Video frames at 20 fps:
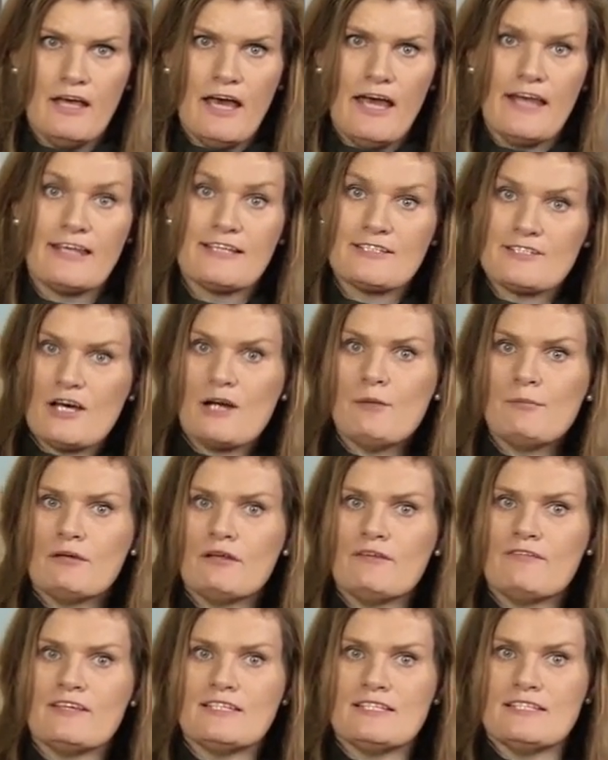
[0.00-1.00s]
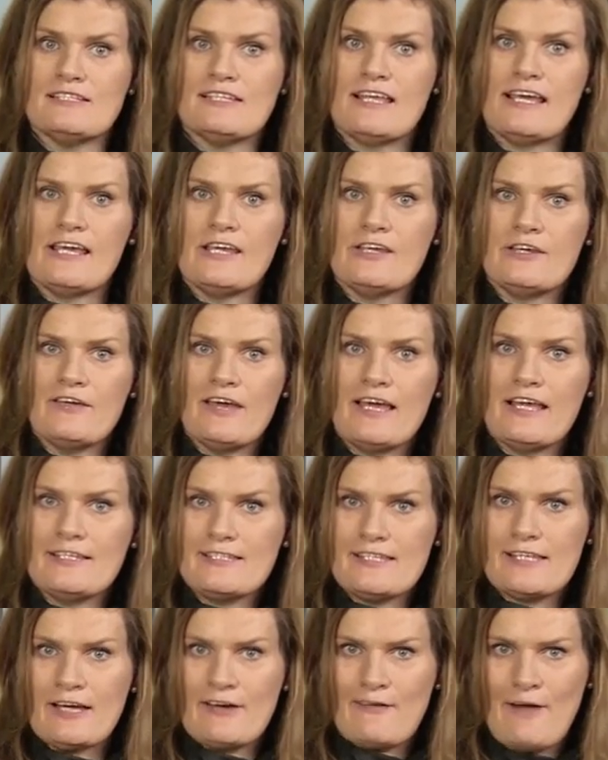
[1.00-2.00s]
An example of this is the EU
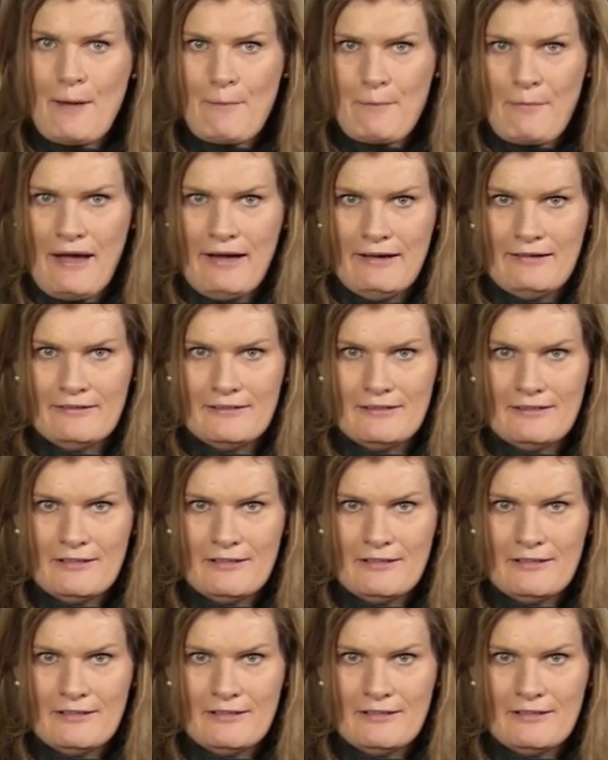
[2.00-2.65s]
e-cigarette ban.